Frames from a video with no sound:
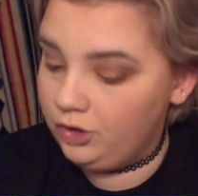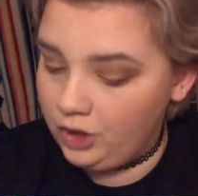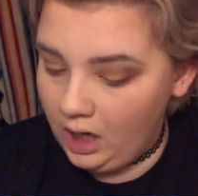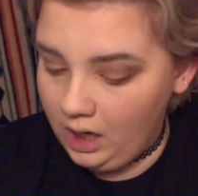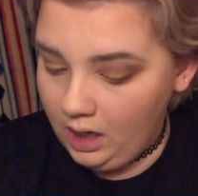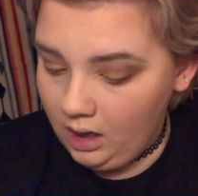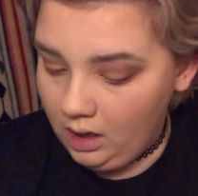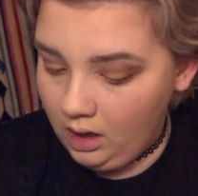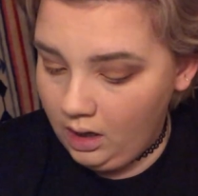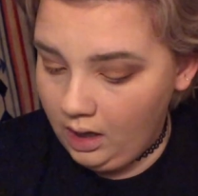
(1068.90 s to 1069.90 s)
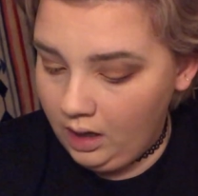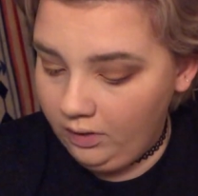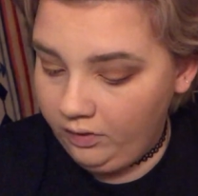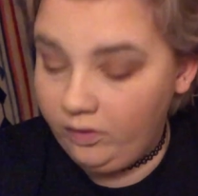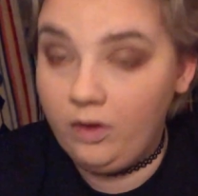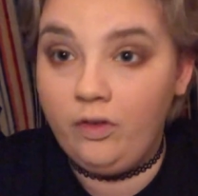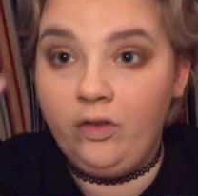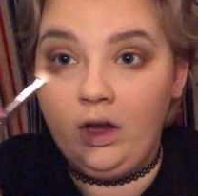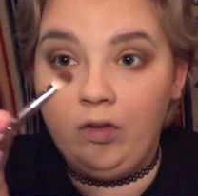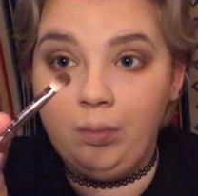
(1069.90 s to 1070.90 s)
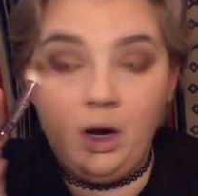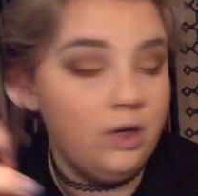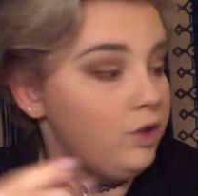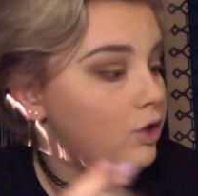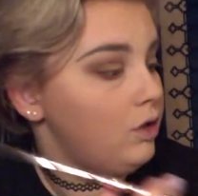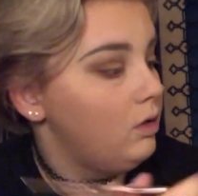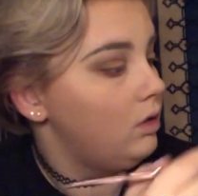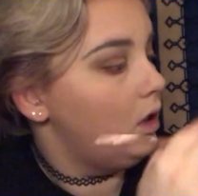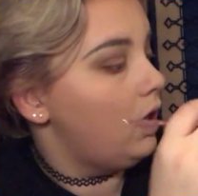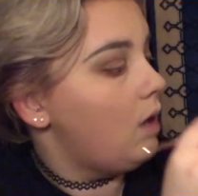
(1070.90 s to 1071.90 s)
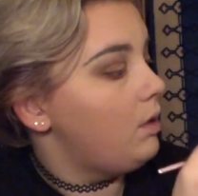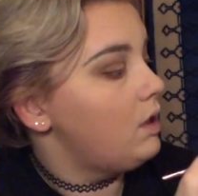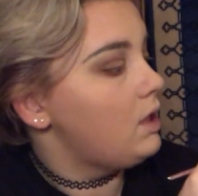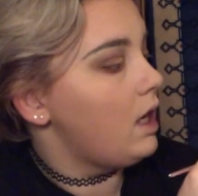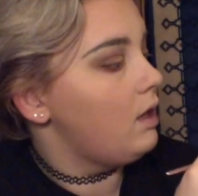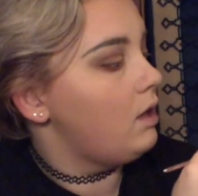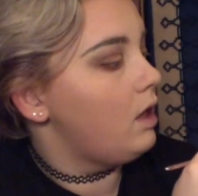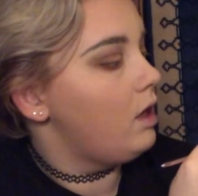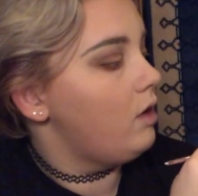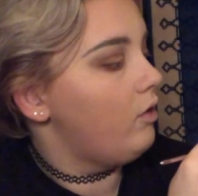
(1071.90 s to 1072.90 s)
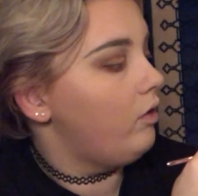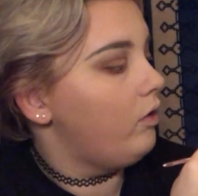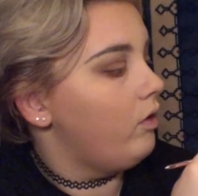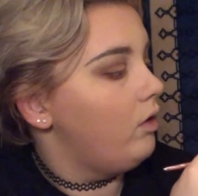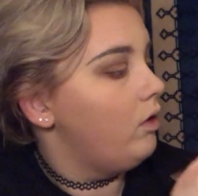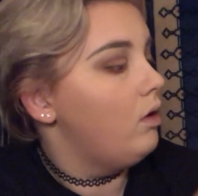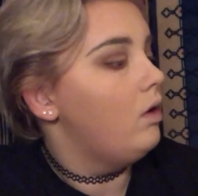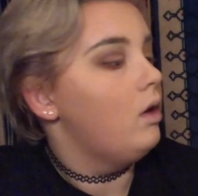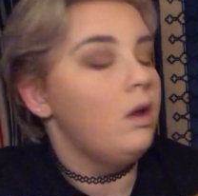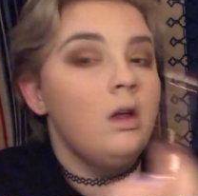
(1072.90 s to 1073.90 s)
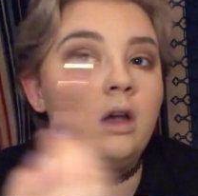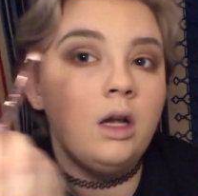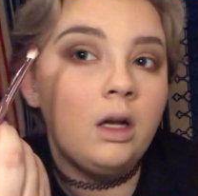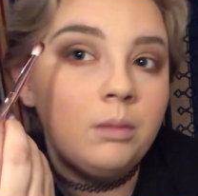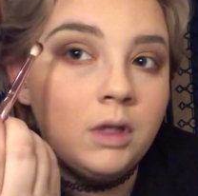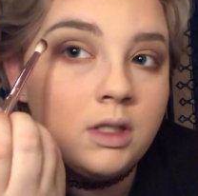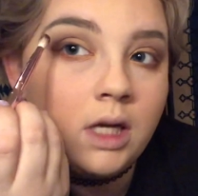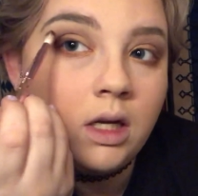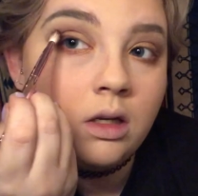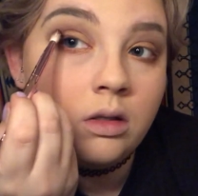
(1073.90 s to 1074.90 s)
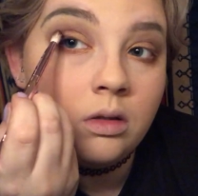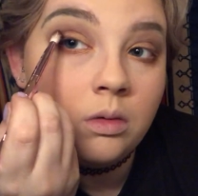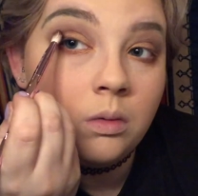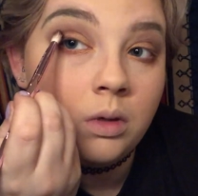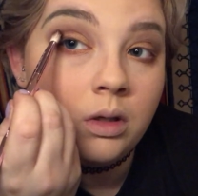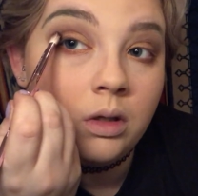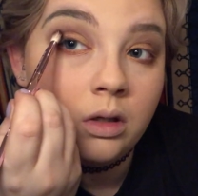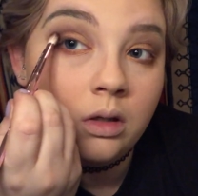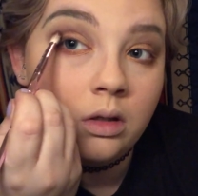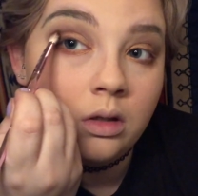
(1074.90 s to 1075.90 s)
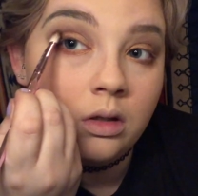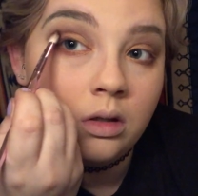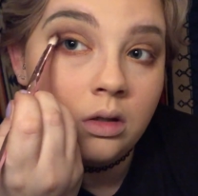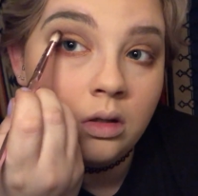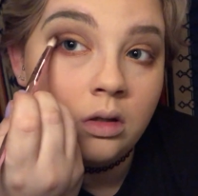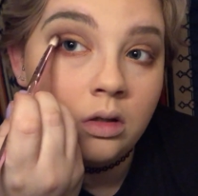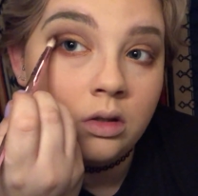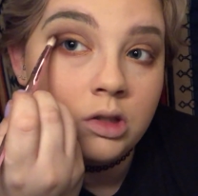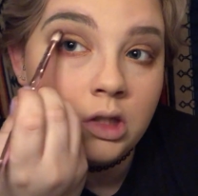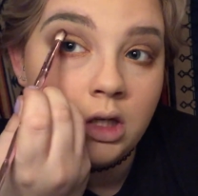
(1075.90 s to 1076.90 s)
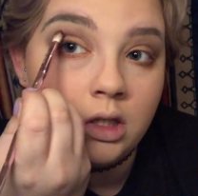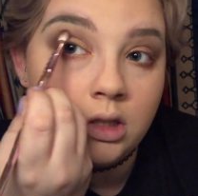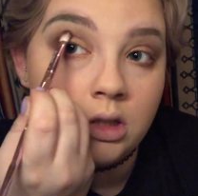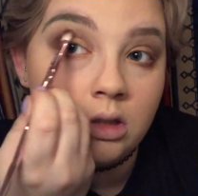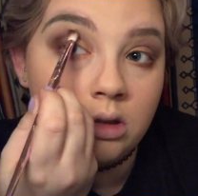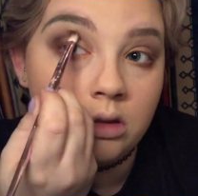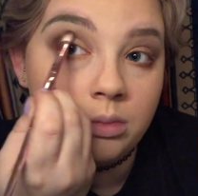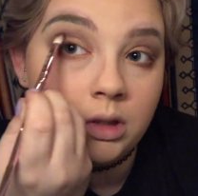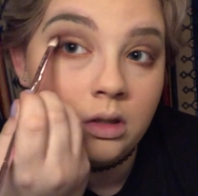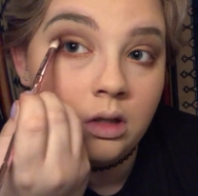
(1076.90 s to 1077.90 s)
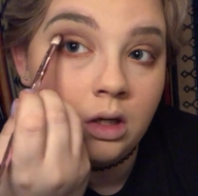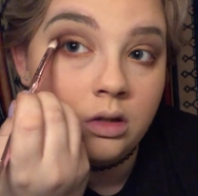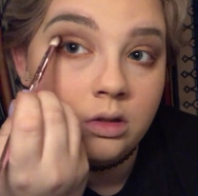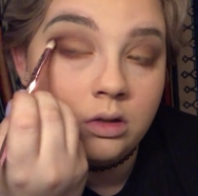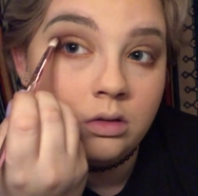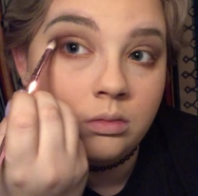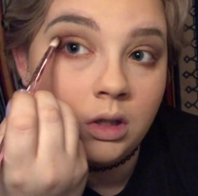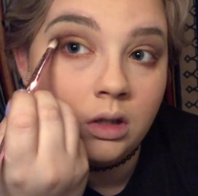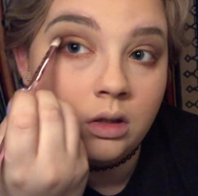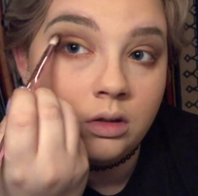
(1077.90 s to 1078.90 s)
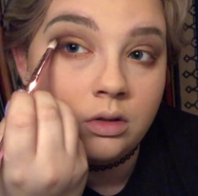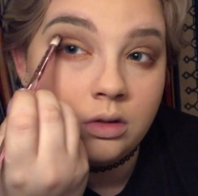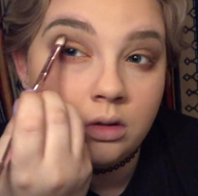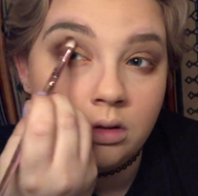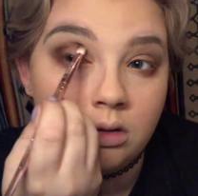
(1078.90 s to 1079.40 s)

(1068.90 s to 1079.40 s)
JS6 brush, and I'm going to take this and I'm going to take it in the corner just a little bit, not too much,